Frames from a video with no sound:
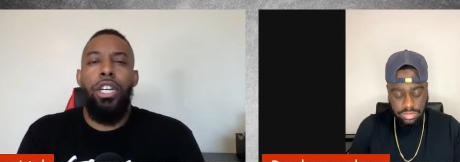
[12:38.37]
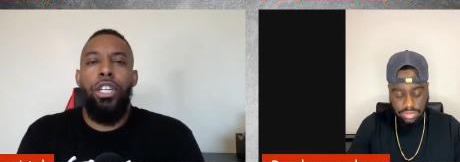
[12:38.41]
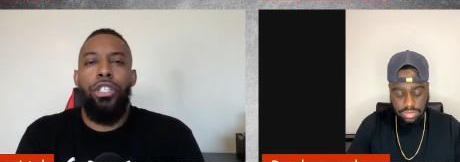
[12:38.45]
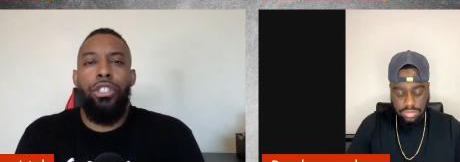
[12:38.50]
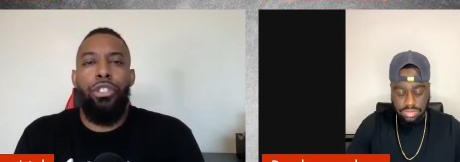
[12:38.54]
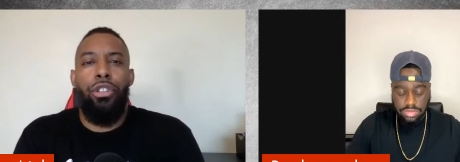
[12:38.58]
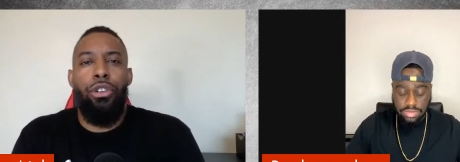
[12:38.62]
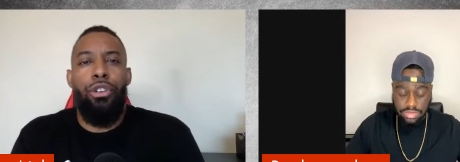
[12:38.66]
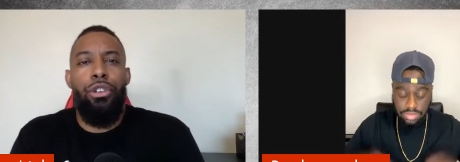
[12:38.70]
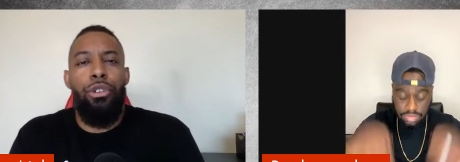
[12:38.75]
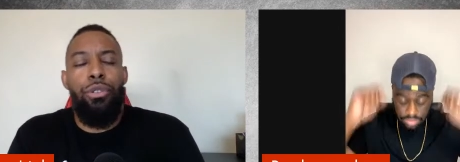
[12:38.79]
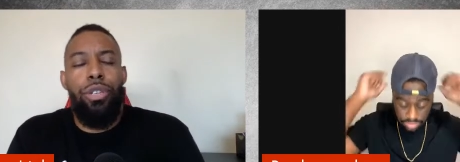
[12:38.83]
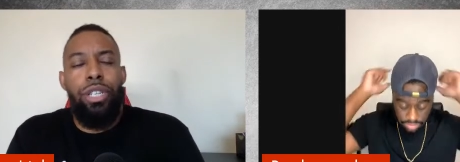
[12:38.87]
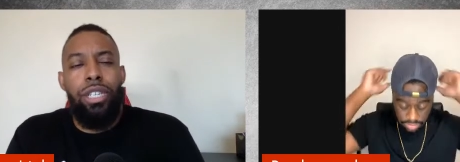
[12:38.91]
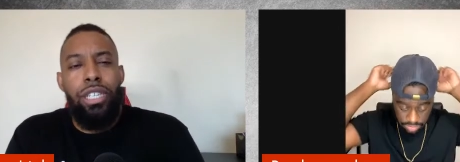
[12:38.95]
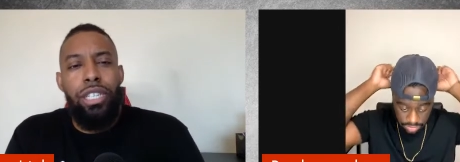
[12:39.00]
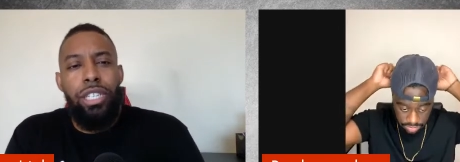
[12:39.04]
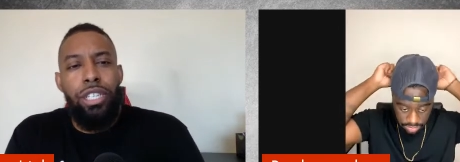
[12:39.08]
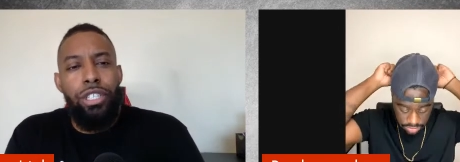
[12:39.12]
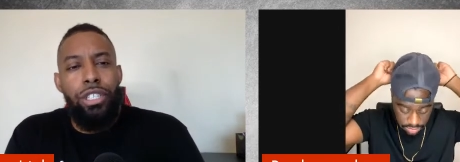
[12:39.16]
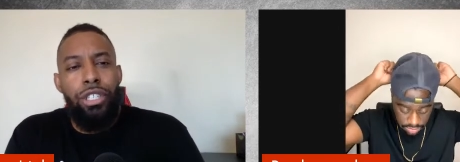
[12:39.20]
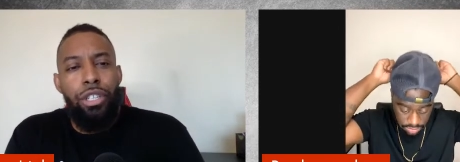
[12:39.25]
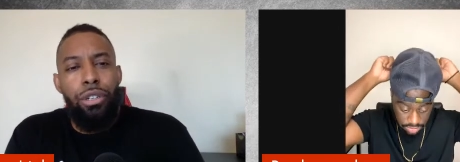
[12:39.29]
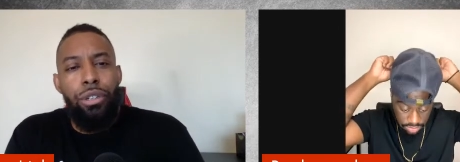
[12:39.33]
Speaker 1: so you can
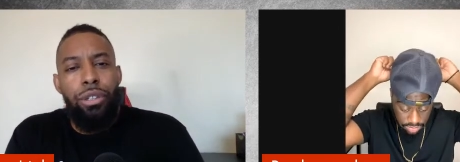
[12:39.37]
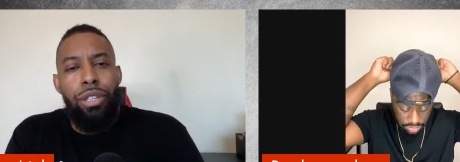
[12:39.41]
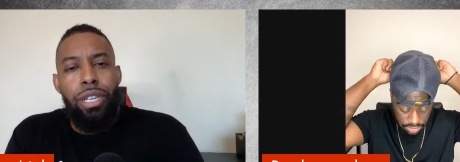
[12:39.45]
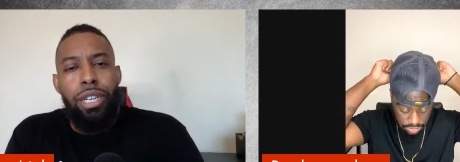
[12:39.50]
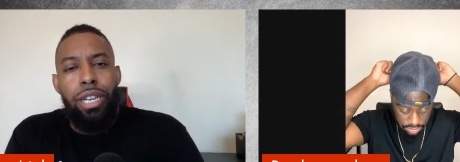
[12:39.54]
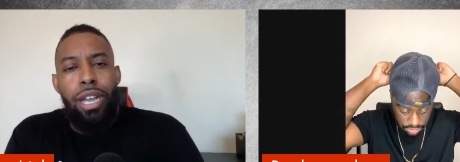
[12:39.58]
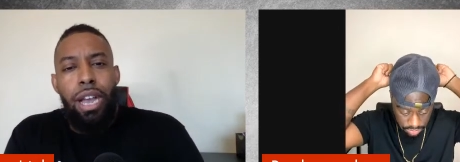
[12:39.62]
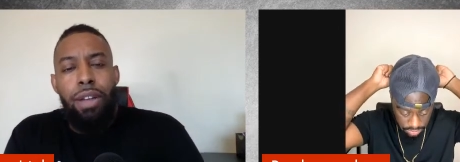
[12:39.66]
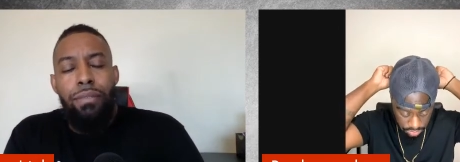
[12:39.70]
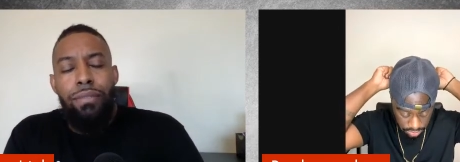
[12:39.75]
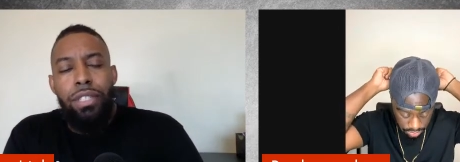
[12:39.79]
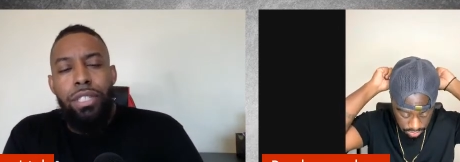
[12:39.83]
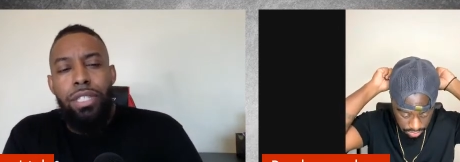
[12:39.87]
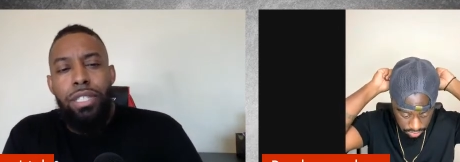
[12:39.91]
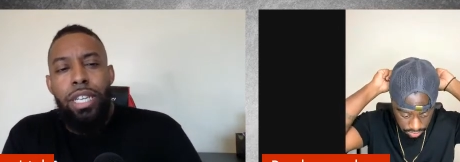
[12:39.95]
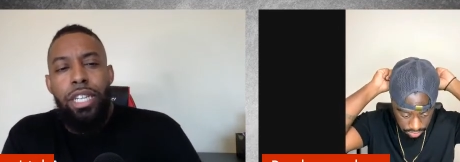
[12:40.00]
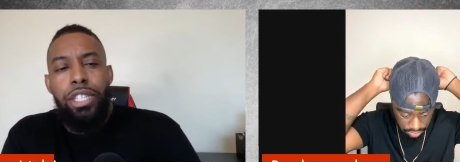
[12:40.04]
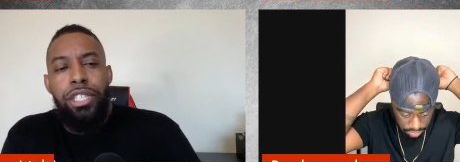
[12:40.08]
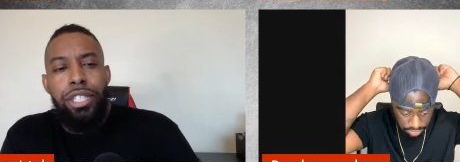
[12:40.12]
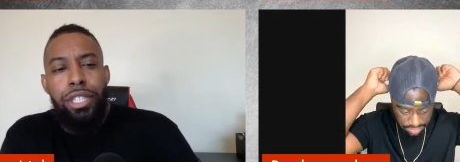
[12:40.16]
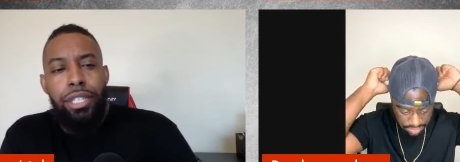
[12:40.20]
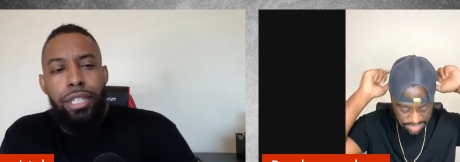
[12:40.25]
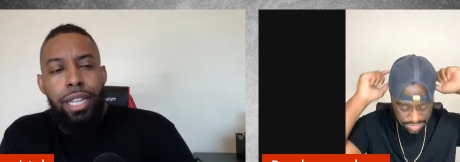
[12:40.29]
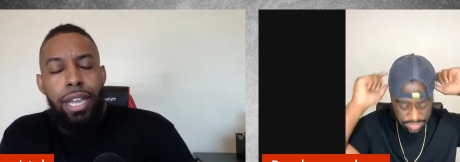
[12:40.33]
continue the
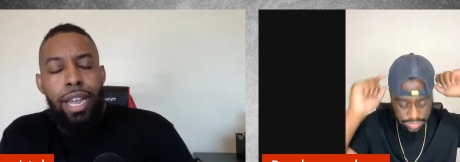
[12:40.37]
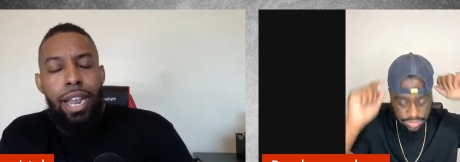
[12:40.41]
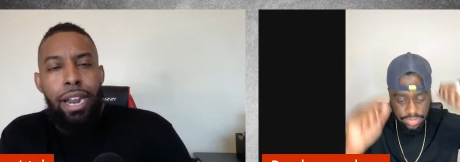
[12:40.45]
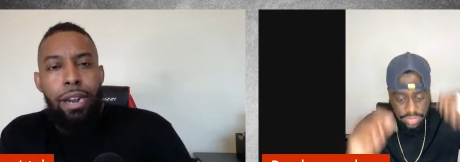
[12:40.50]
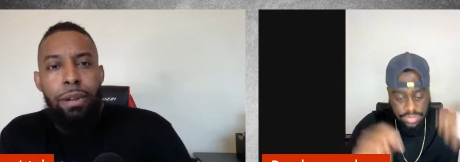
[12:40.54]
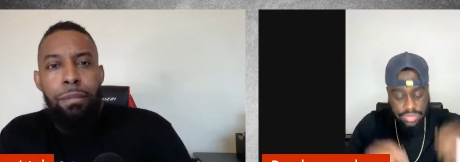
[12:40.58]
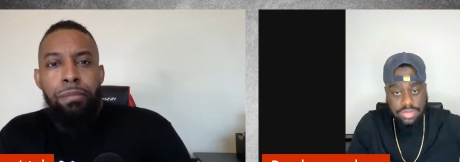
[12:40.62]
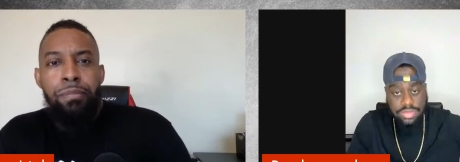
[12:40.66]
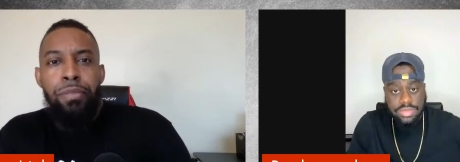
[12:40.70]
conversation there.